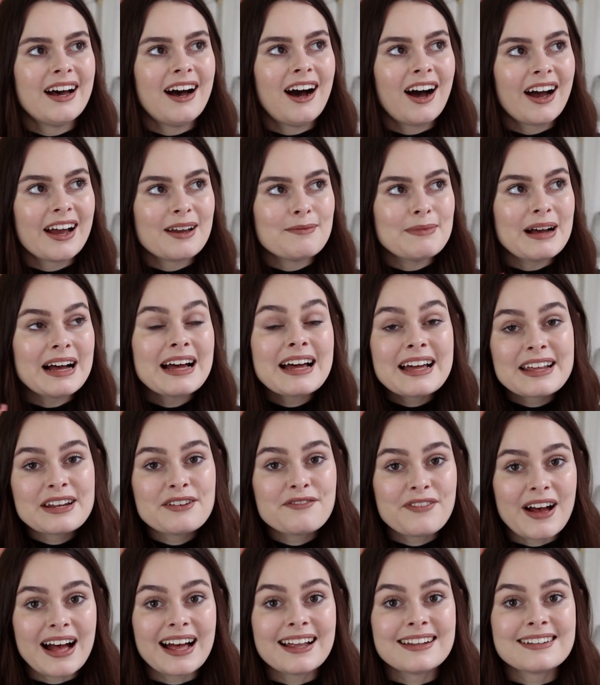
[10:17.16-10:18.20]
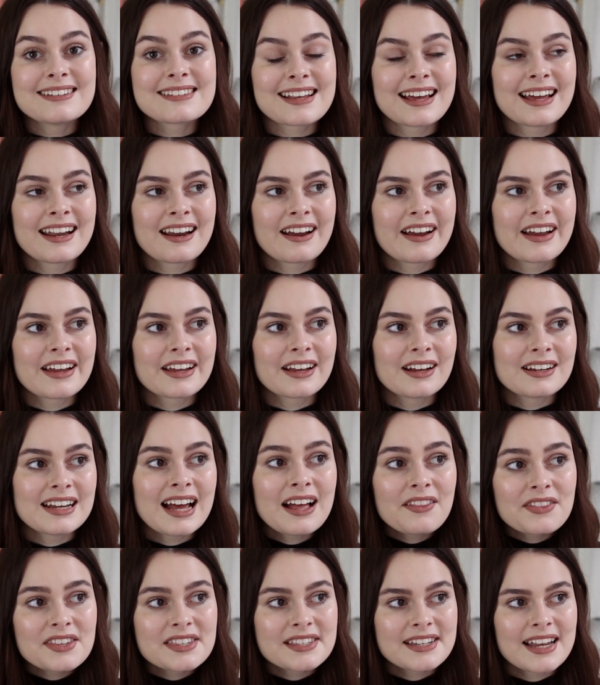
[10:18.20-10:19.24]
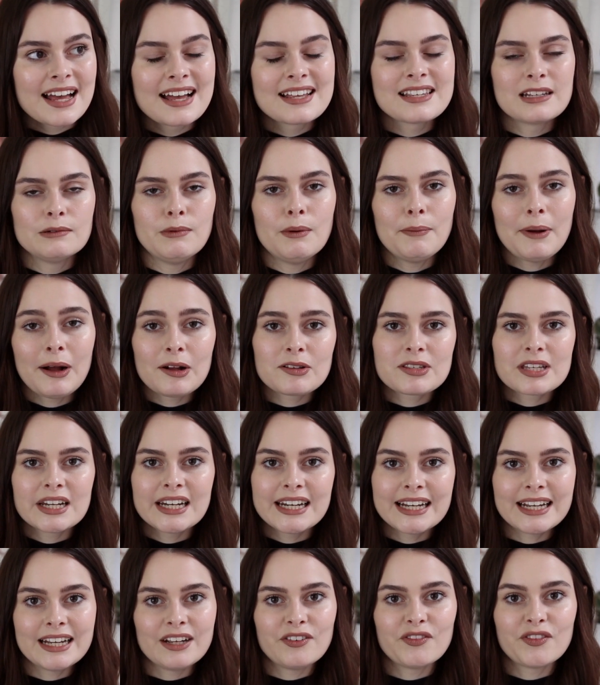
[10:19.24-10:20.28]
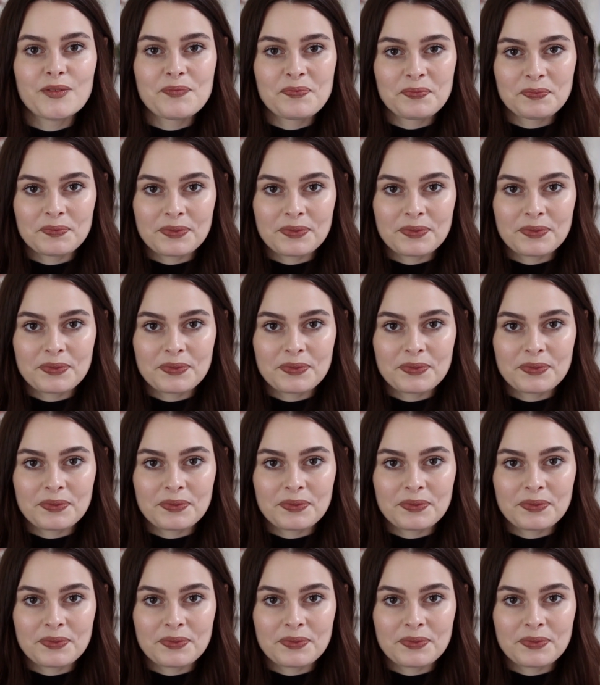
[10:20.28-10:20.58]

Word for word: I'm at an event and I go downstairs, I'm about to leave,